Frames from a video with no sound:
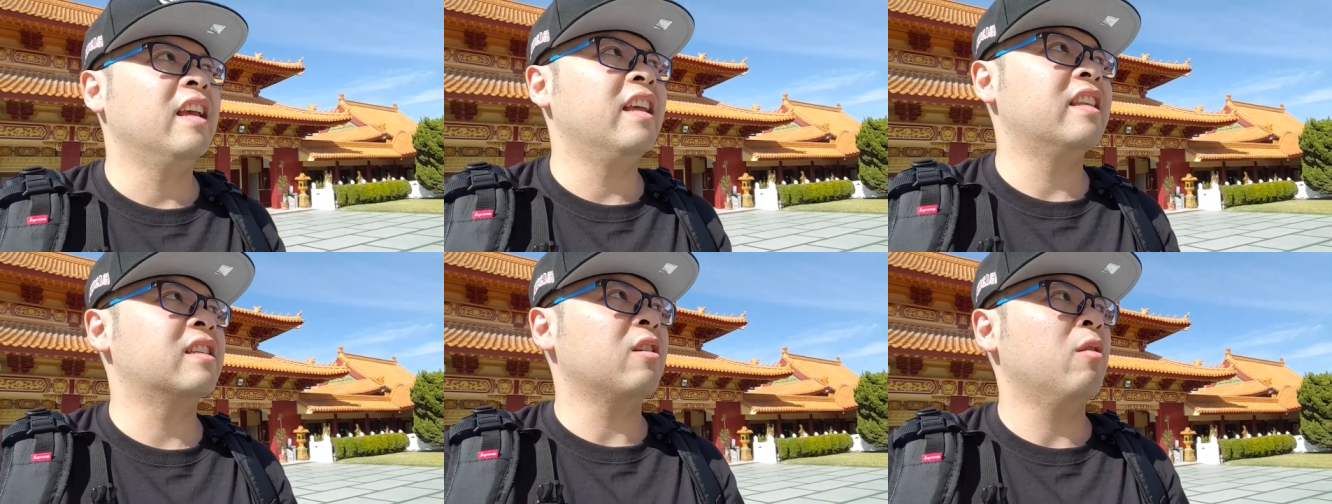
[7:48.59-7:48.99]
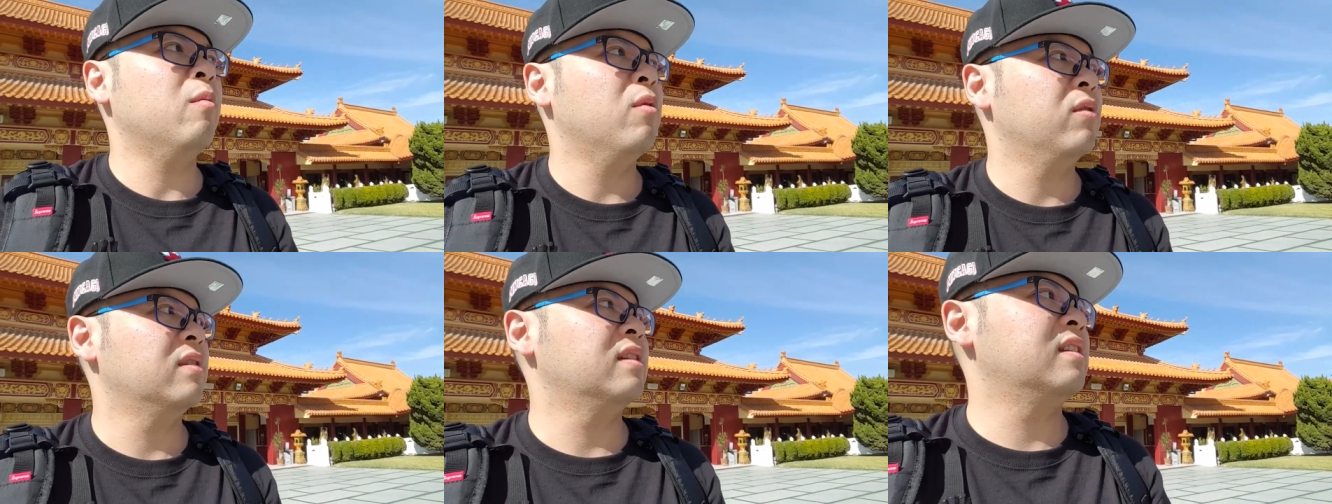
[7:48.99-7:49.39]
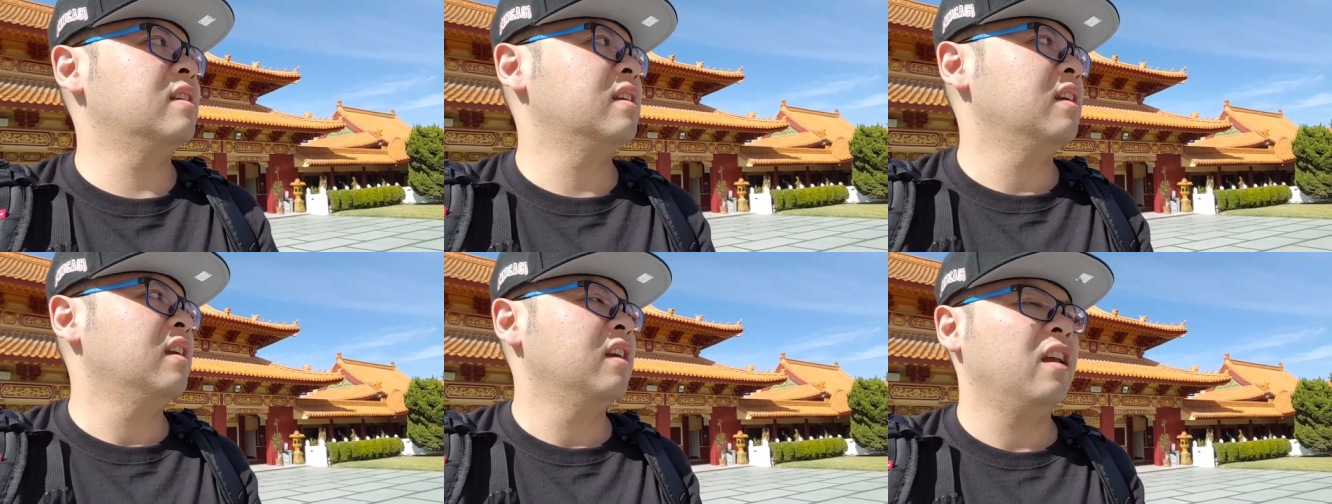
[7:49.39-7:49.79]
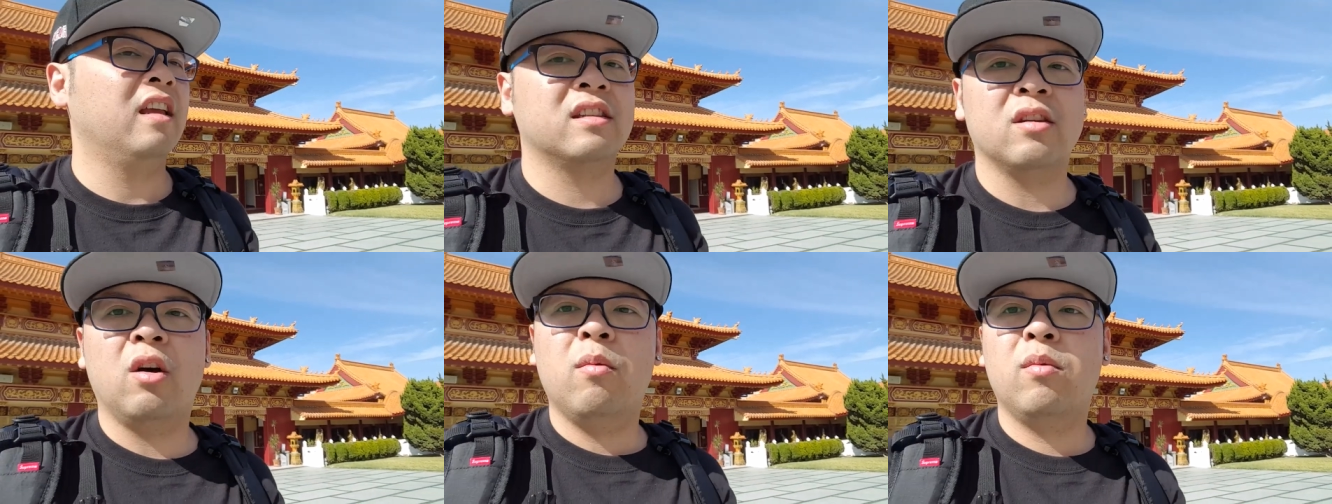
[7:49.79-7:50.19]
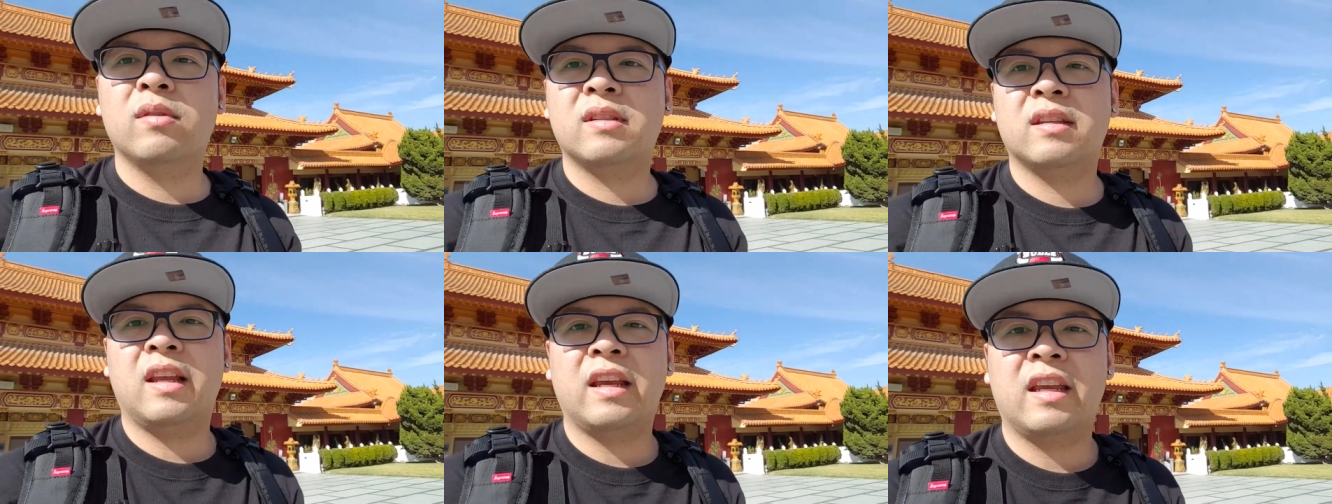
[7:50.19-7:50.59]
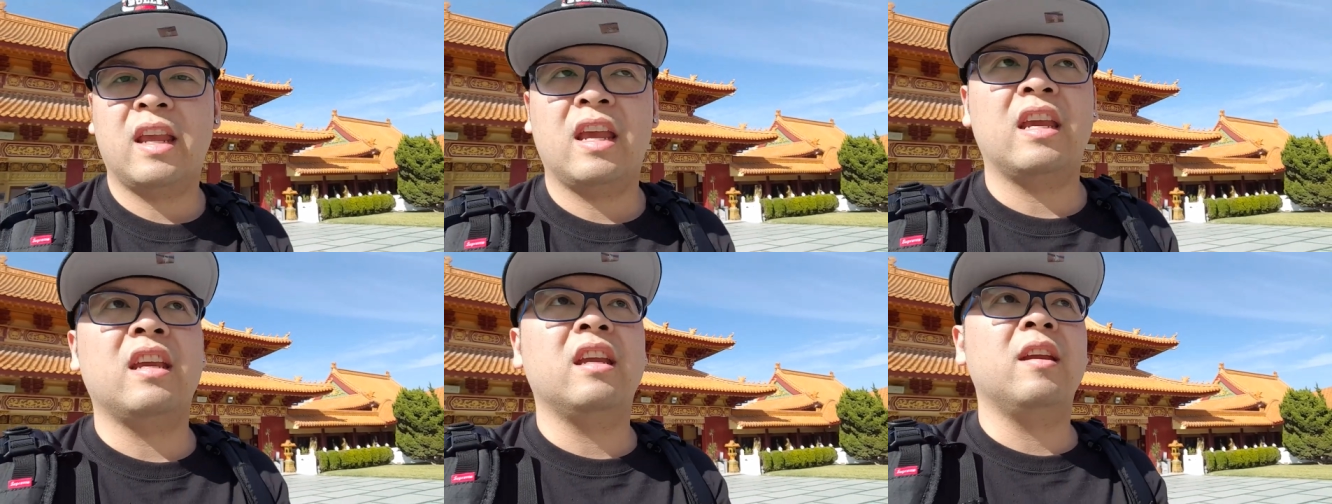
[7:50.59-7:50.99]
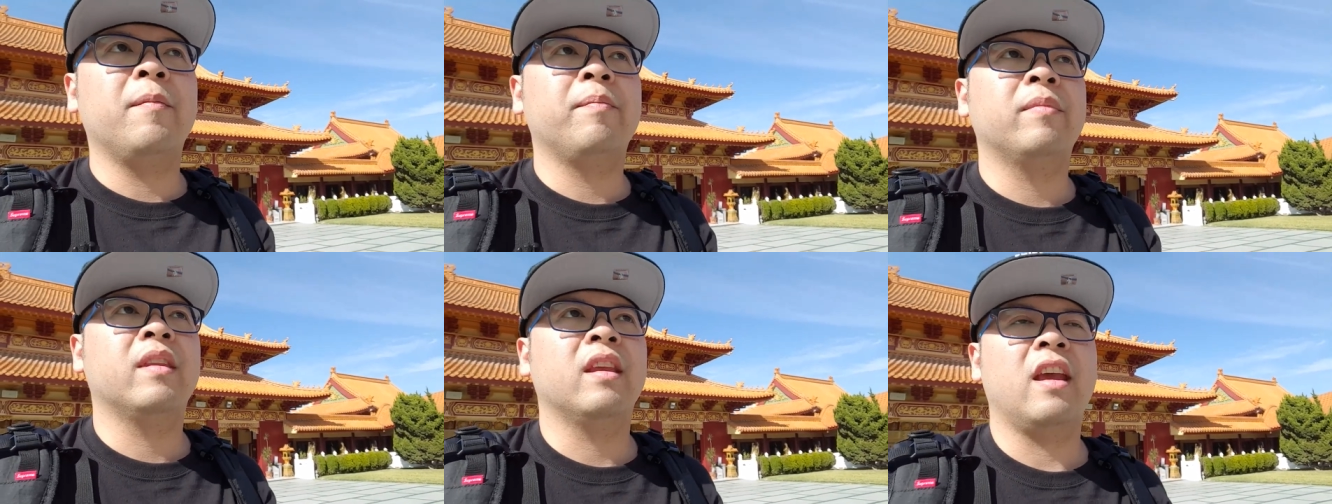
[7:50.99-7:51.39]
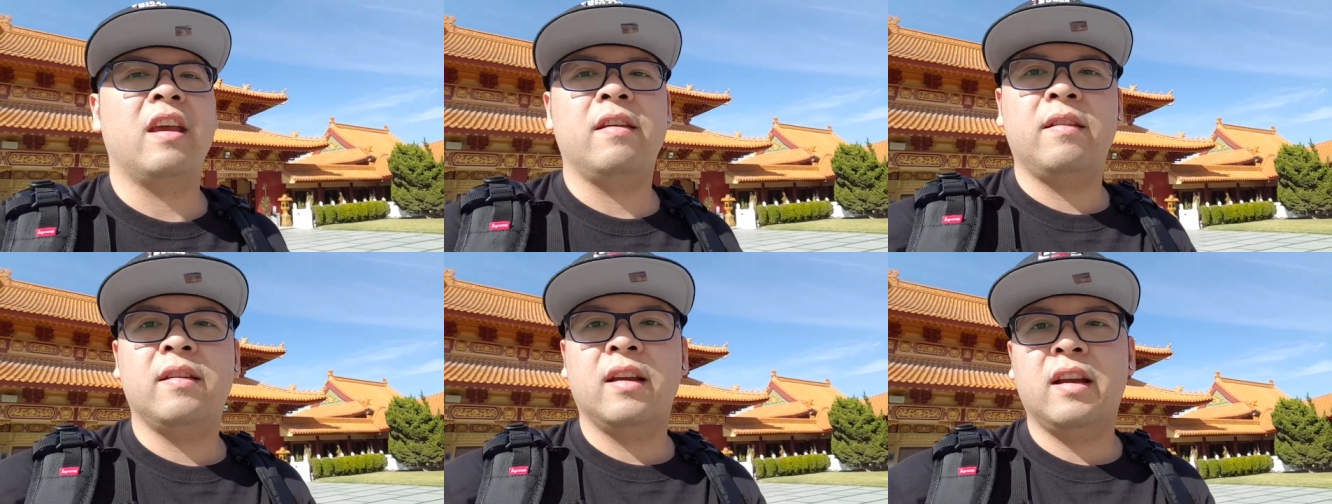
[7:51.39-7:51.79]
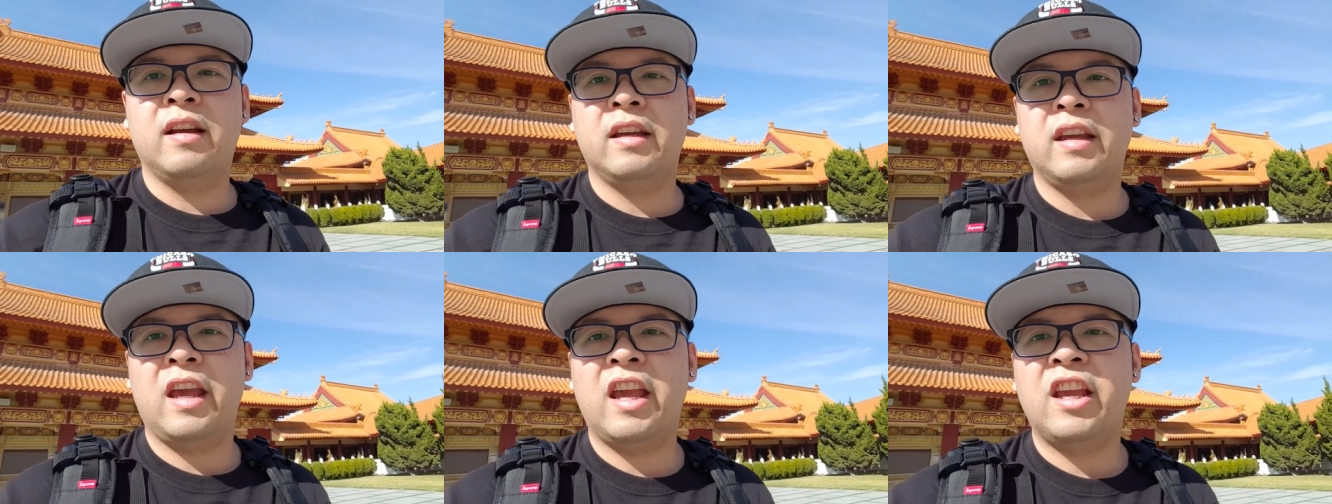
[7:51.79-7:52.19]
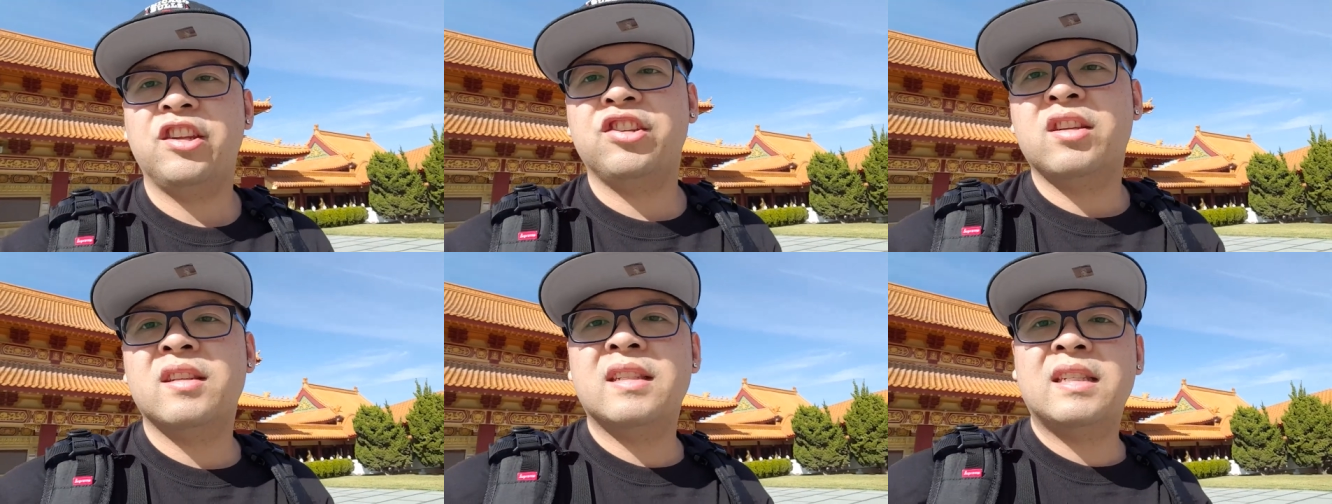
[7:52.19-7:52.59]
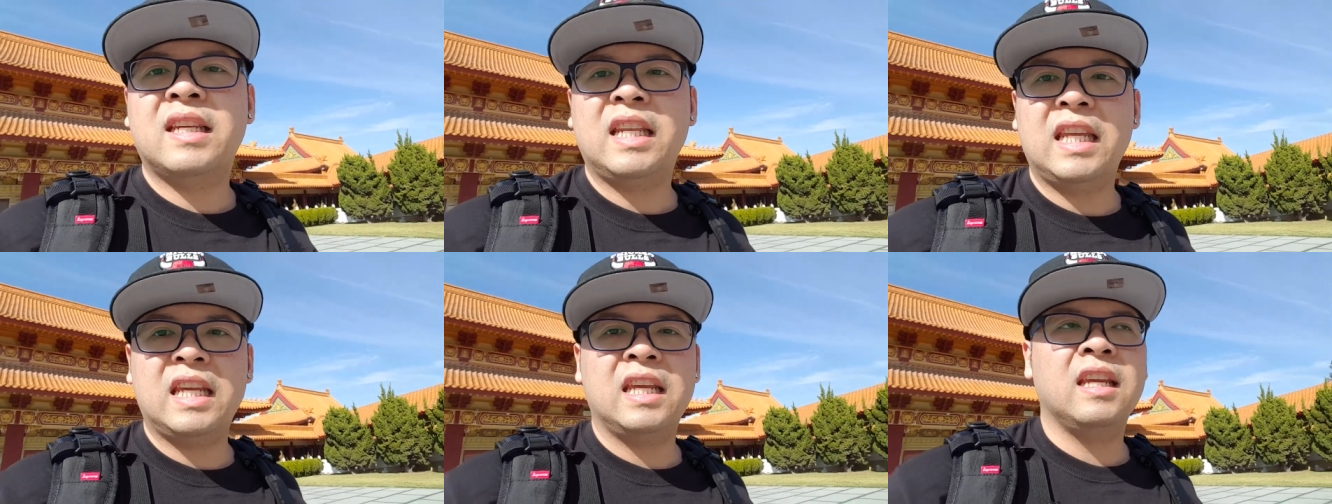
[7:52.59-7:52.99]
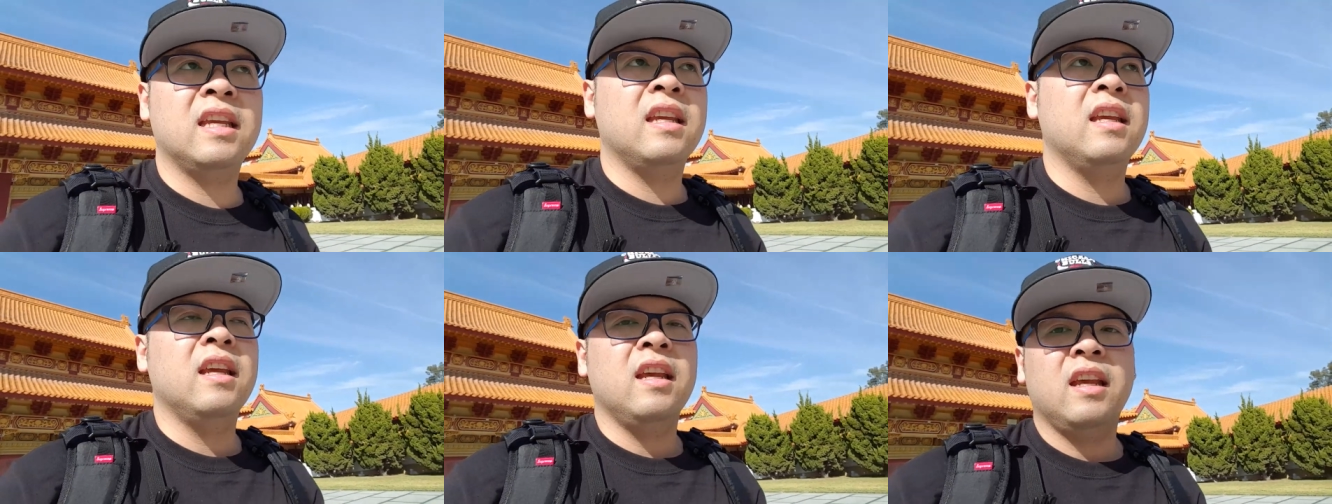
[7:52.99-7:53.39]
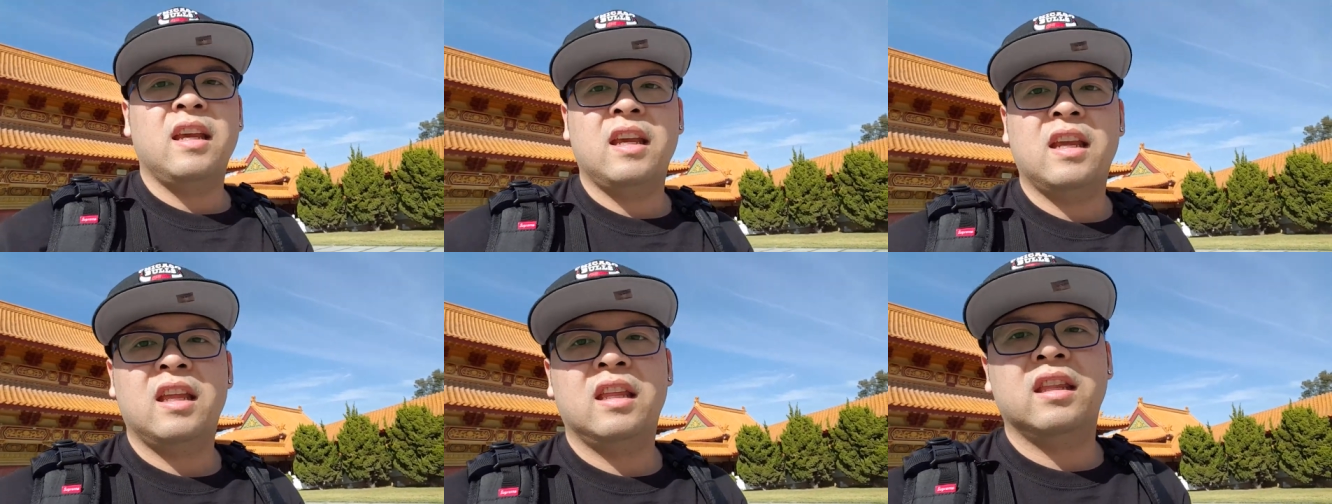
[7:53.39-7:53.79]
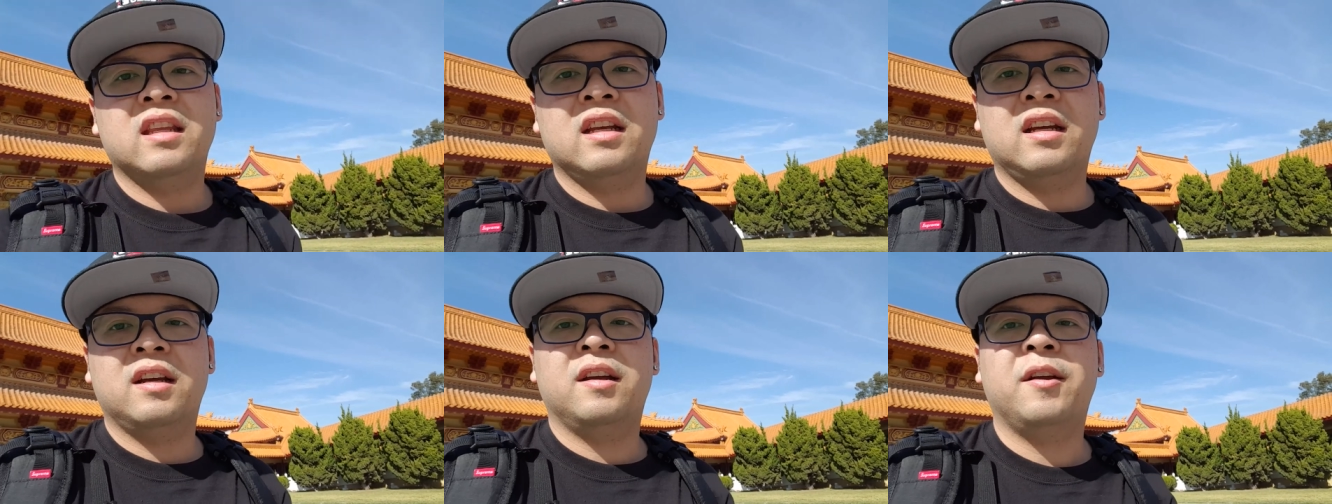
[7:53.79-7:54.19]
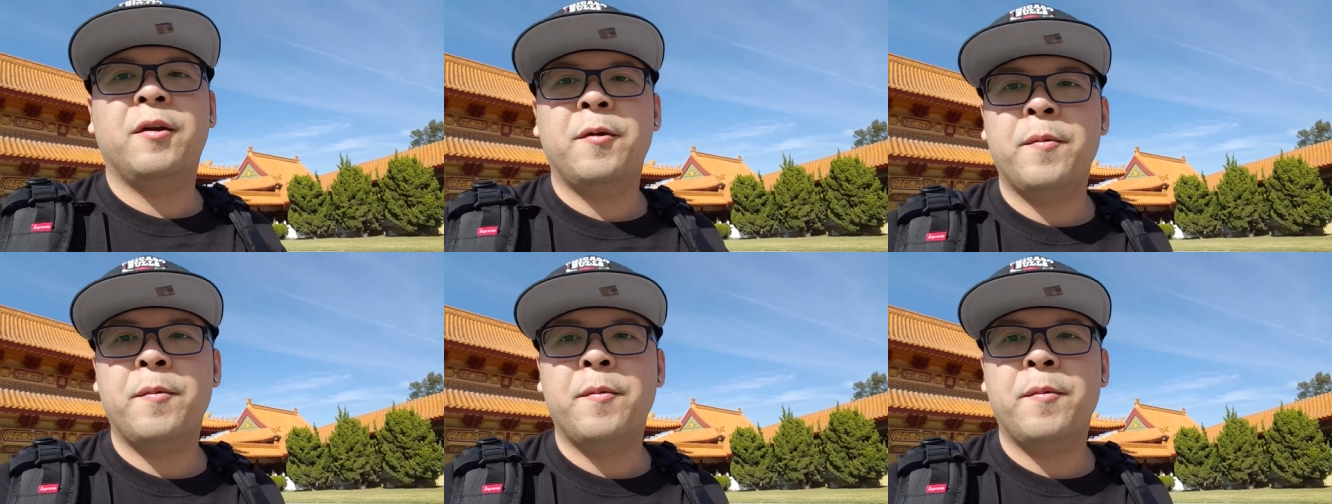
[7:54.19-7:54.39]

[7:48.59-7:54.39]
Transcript: It's almost it's almost like a a, a ancient city in the,